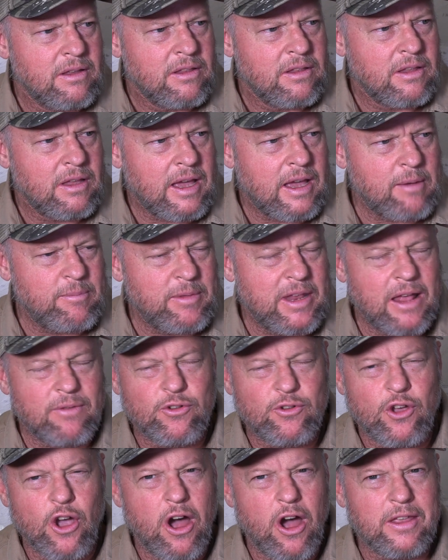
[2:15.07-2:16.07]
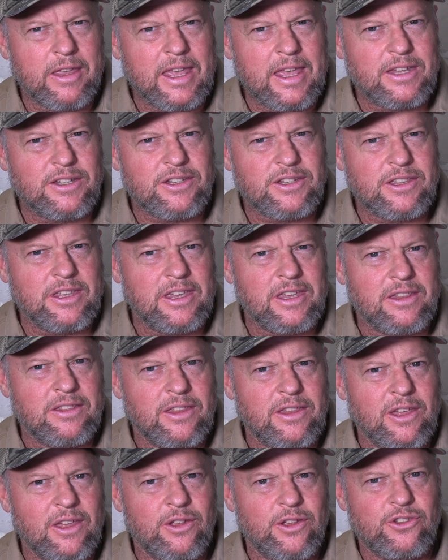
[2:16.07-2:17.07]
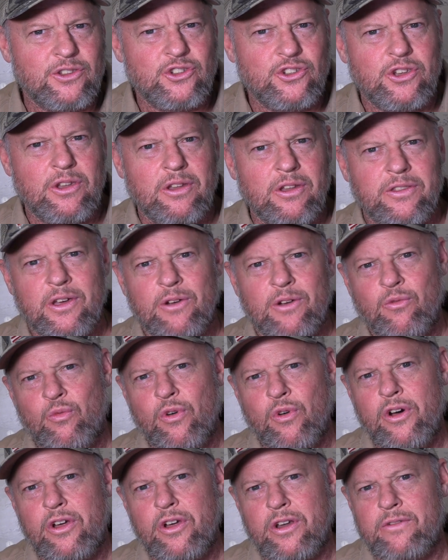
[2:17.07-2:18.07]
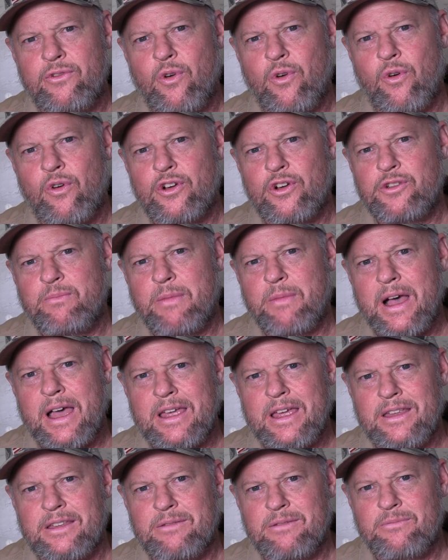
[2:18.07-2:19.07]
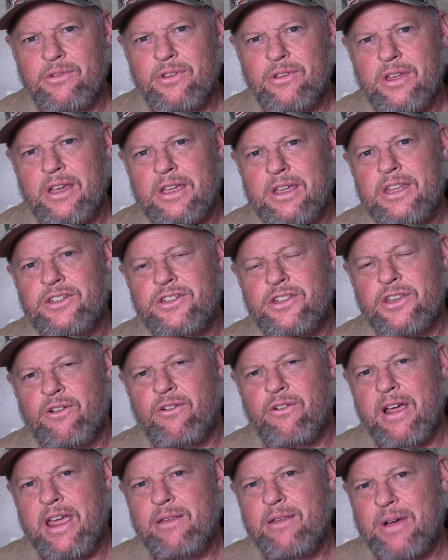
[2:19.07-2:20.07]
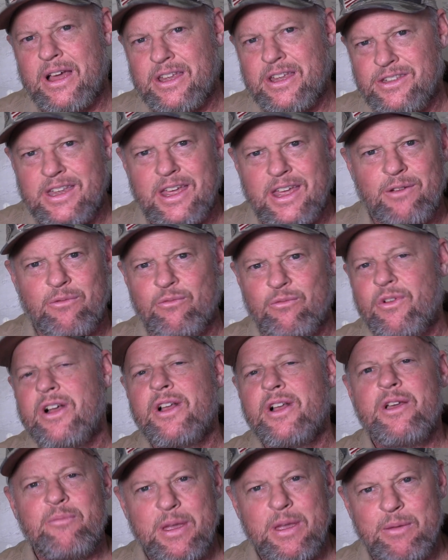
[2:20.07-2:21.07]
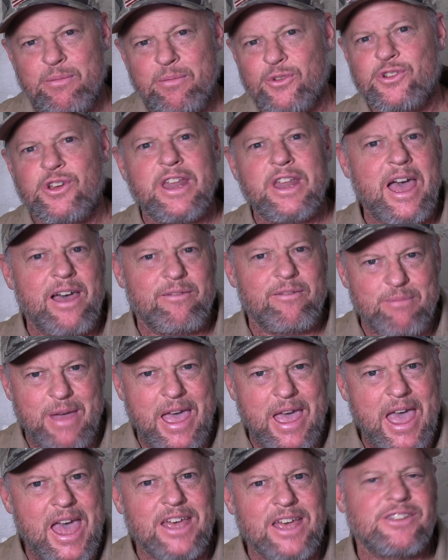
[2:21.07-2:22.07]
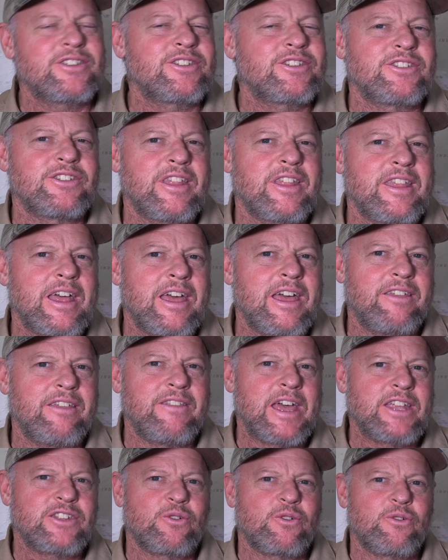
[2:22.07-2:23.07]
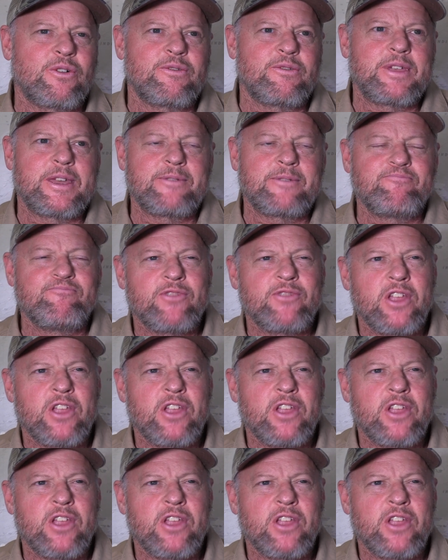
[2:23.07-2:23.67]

I've gone against the wood, of course, against the grain by saying people should have masks and that sort of thing.